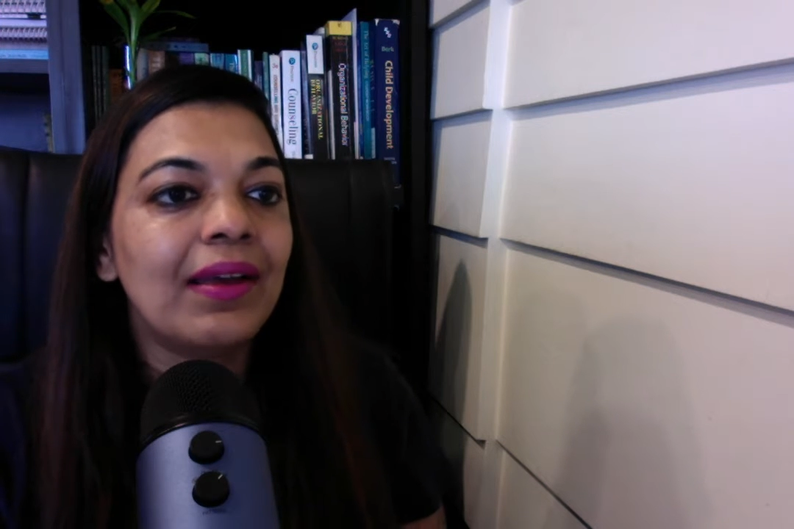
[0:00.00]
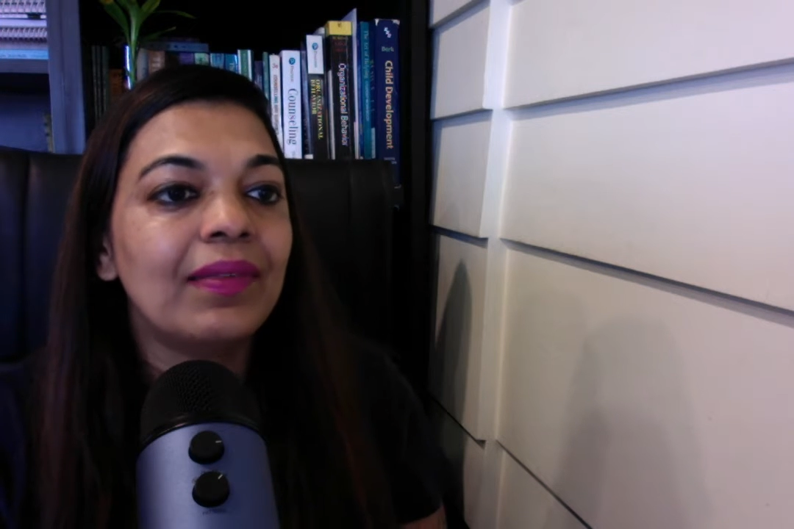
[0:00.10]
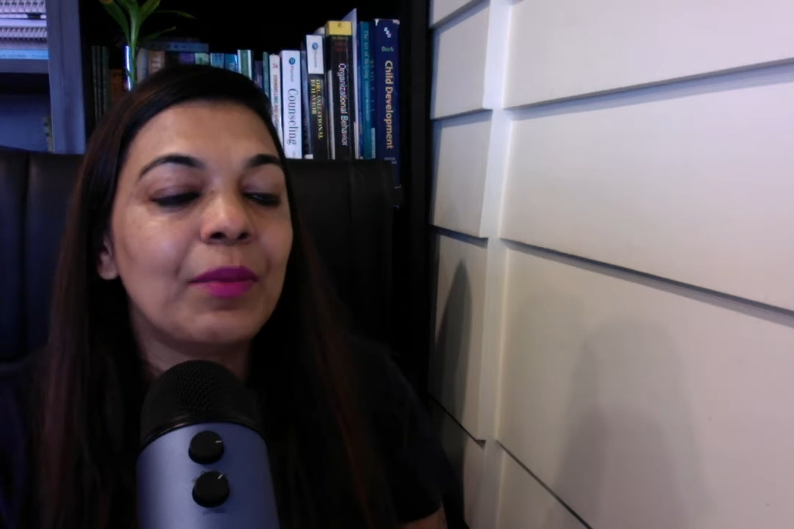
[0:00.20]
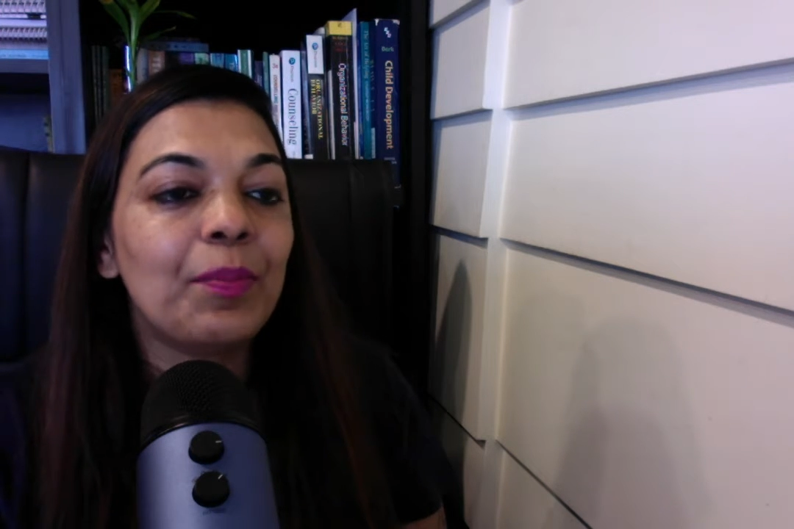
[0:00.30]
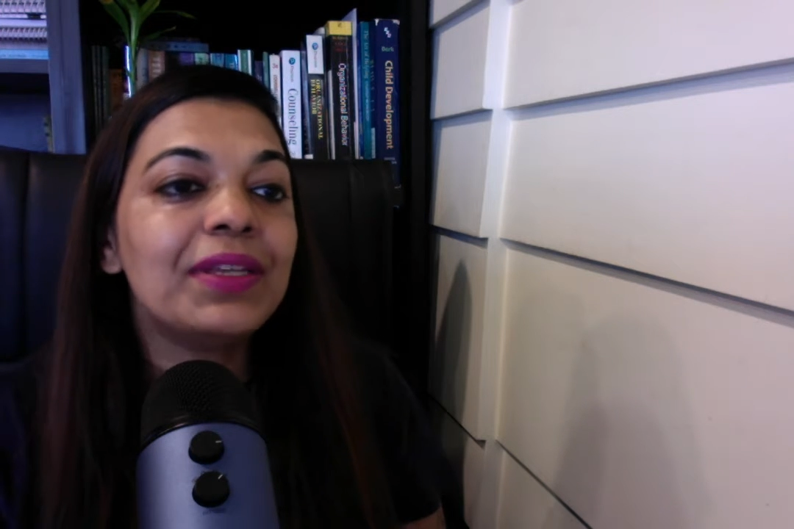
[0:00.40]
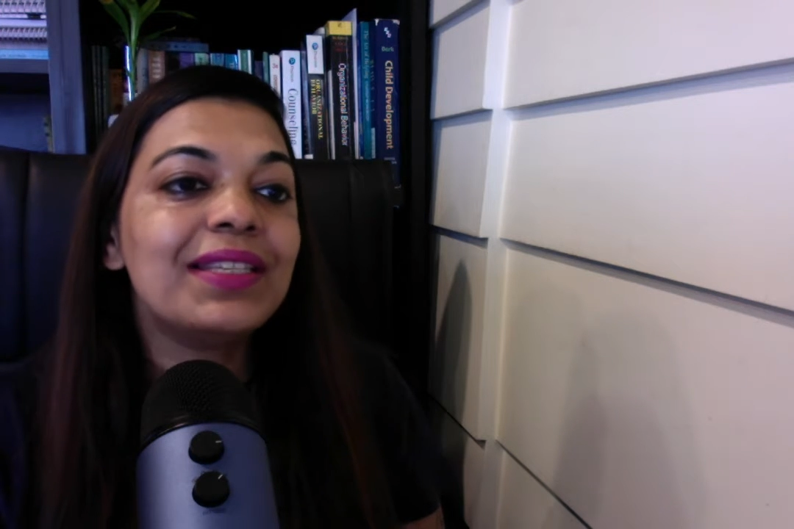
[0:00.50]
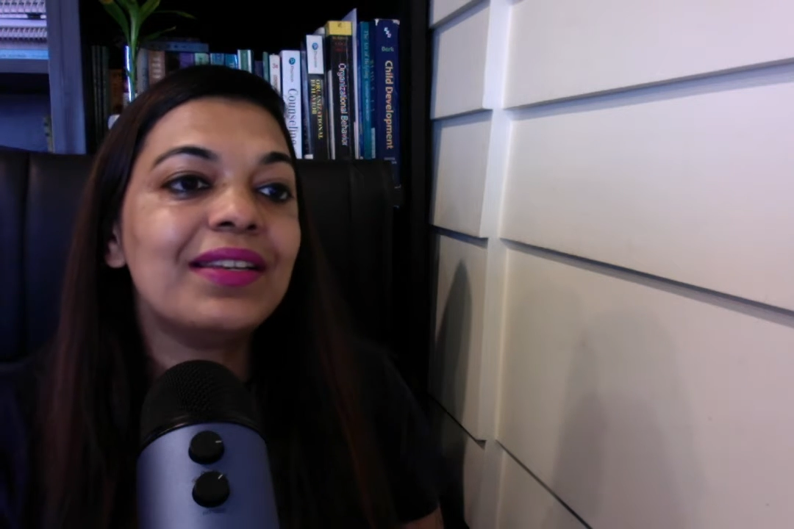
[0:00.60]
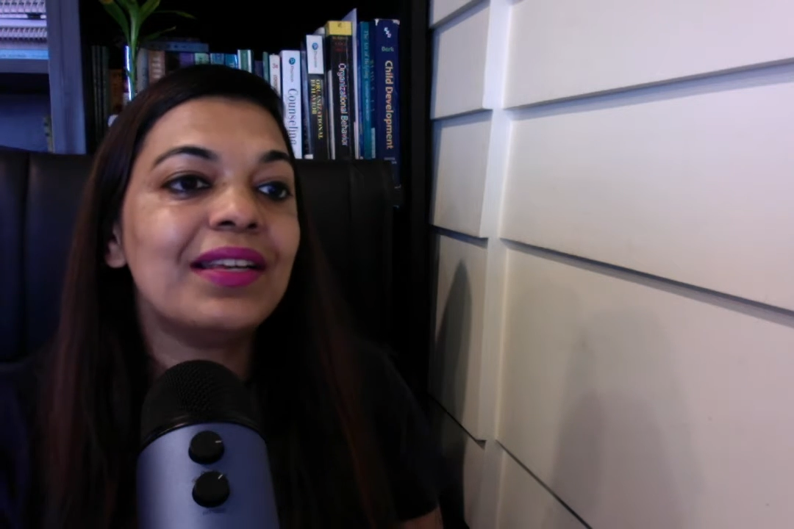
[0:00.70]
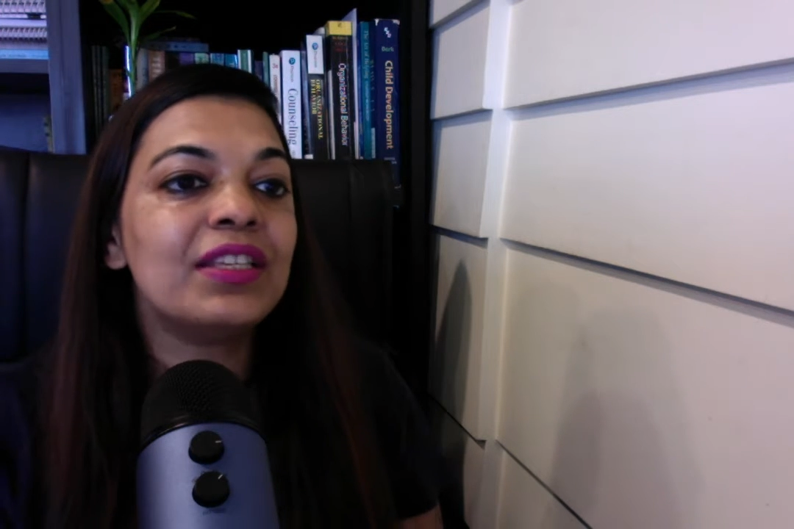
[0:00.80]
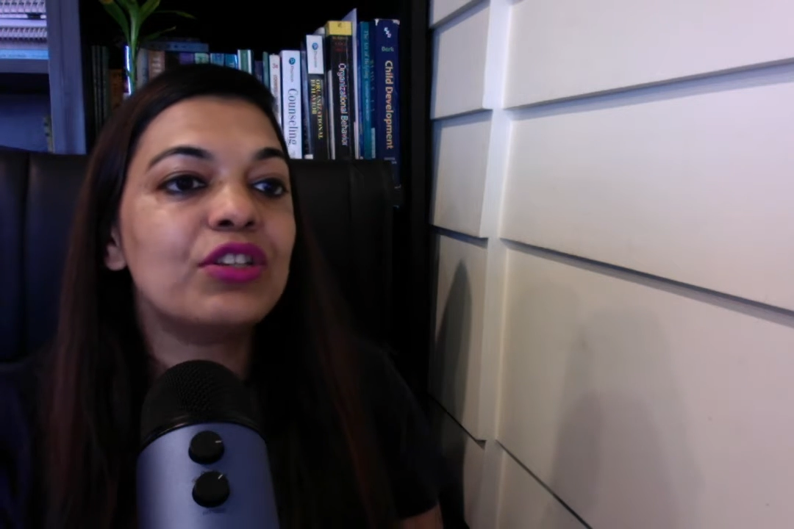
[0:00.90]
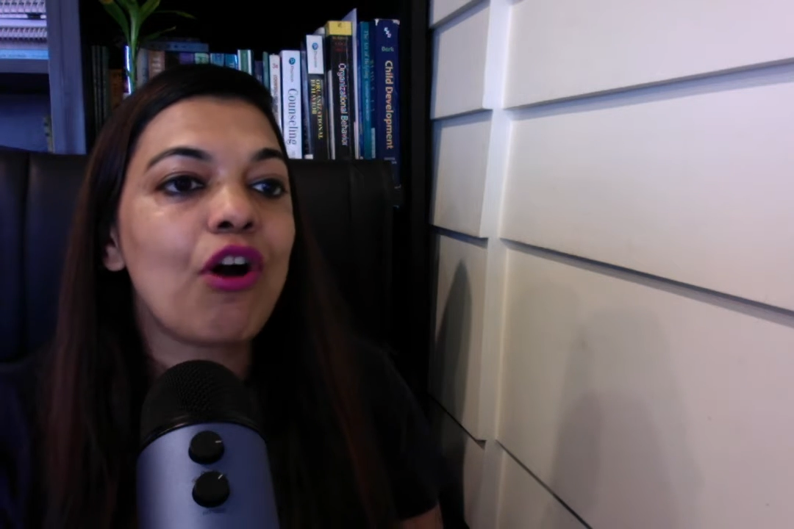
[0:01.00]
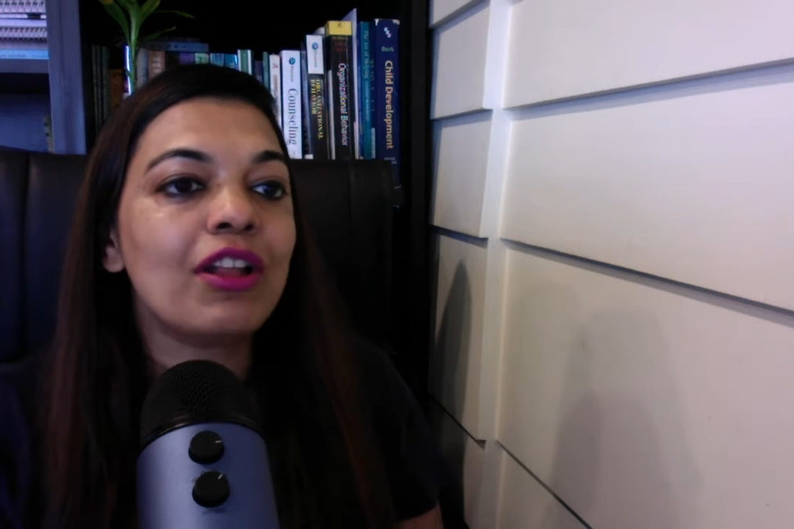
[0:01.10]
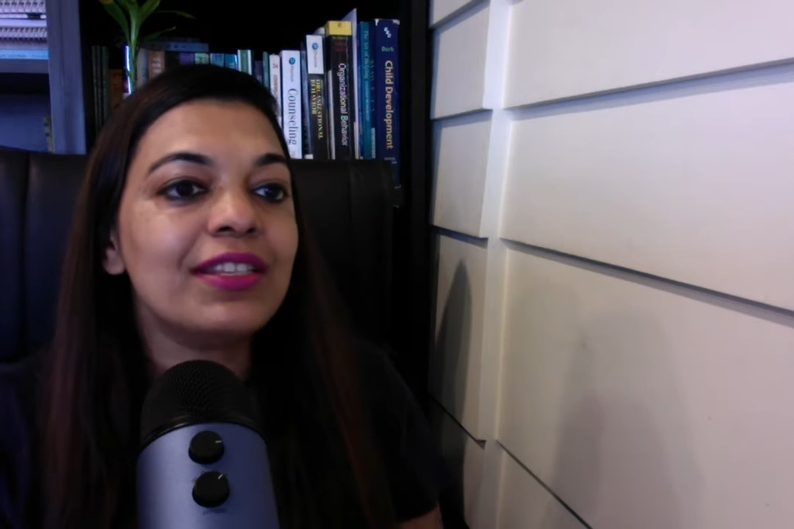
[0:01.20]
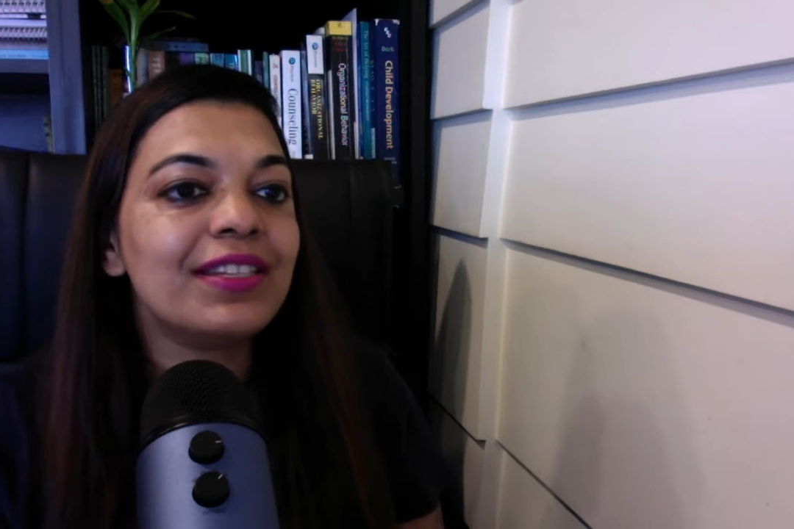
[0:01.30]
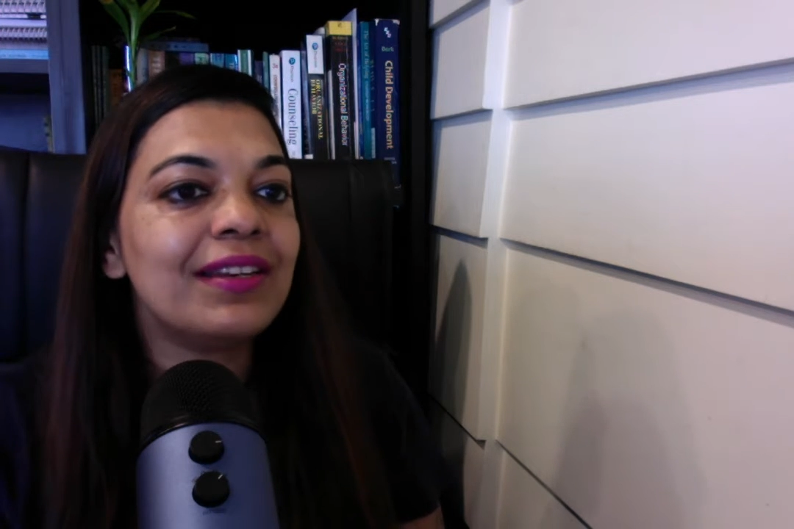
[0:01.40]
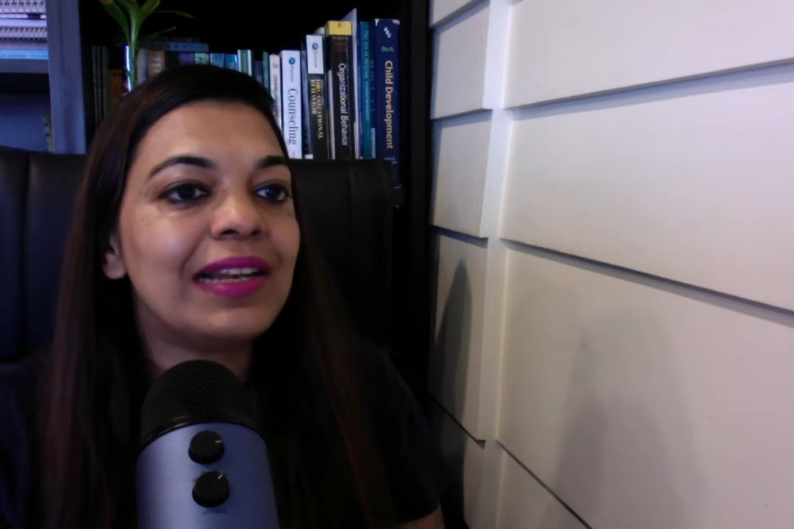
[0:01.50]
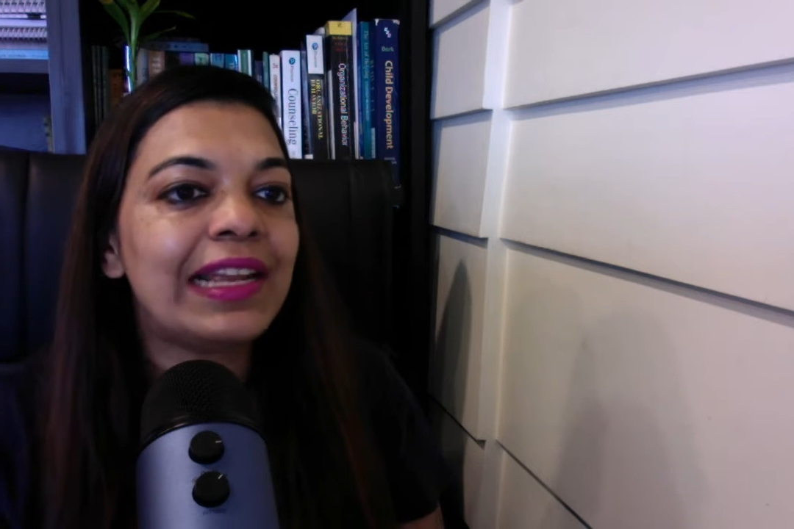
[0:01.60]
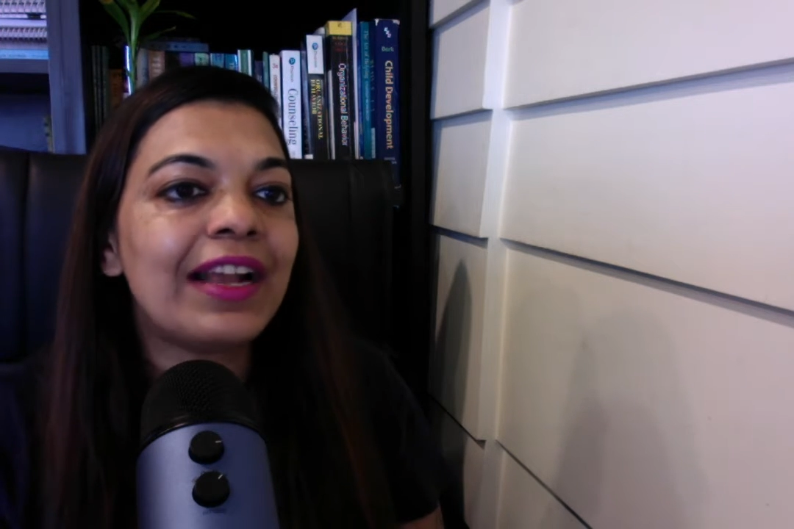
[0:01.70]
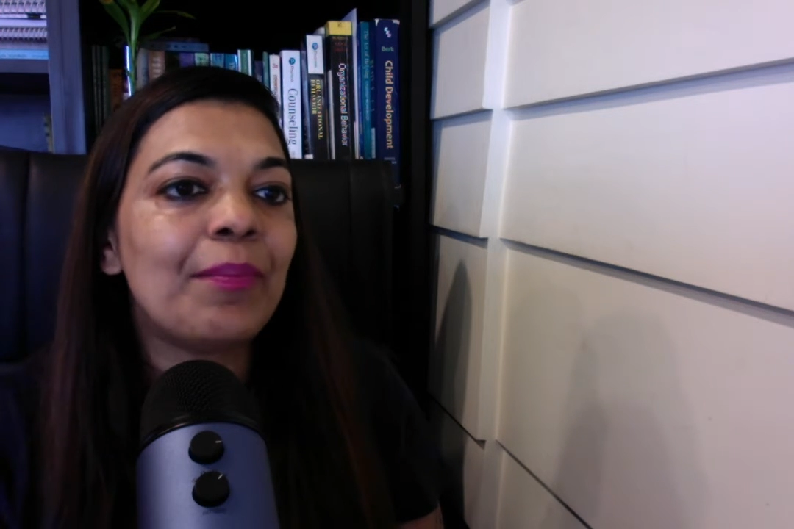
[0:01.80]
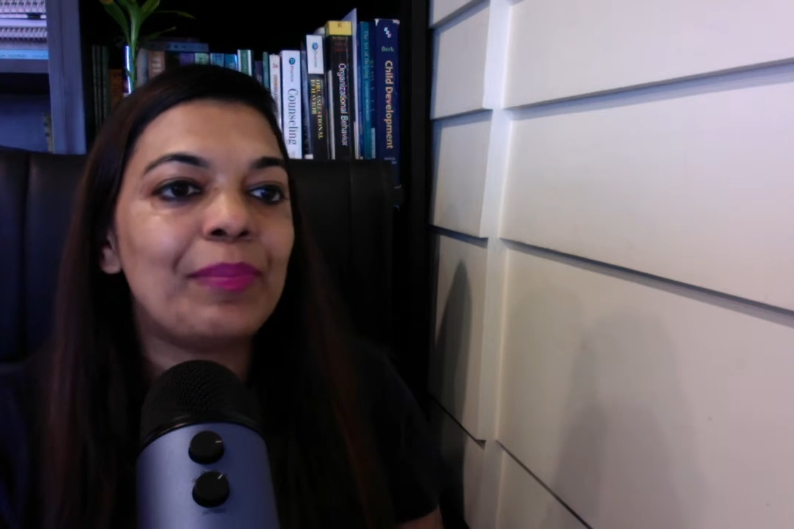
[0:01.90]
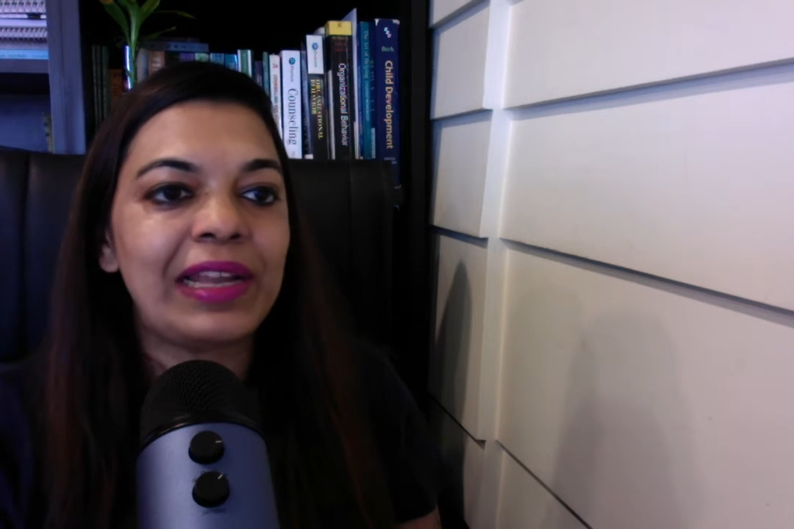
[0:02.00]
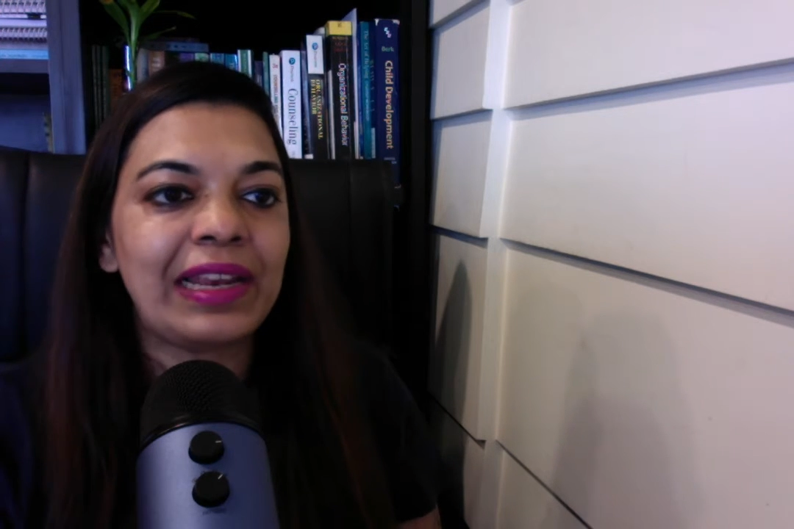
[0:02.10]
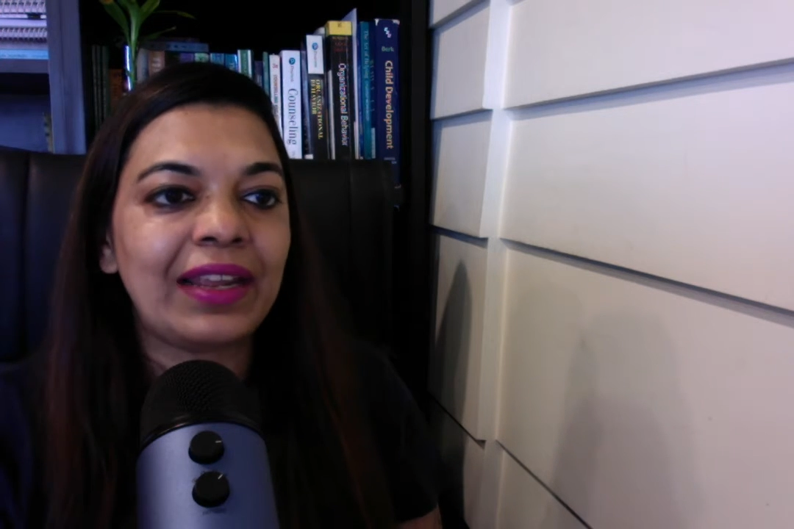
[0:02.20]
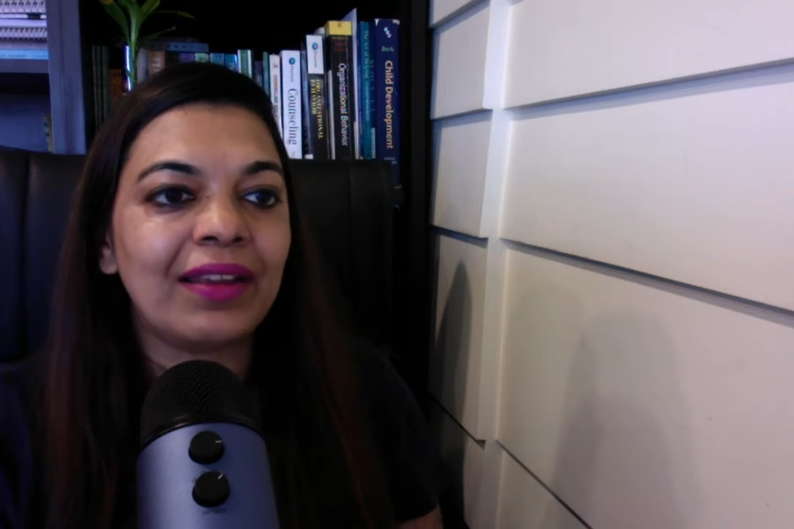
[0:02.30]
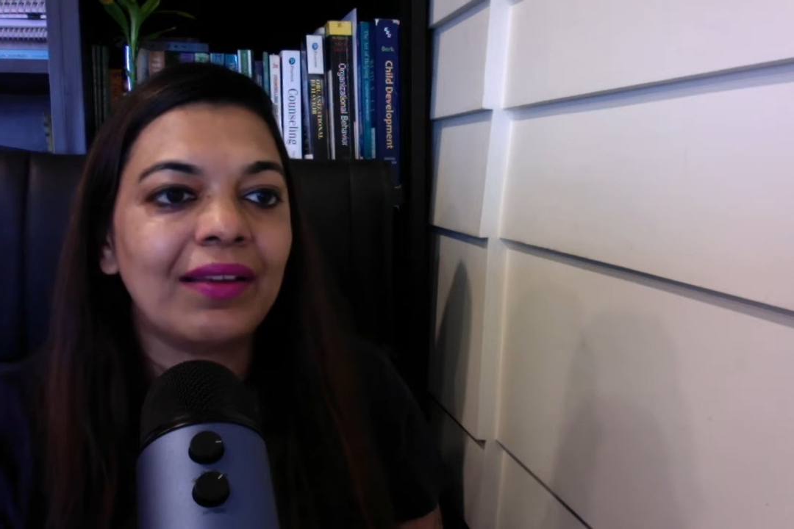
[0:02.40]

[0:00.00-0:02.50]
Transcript: the person is constantly complaining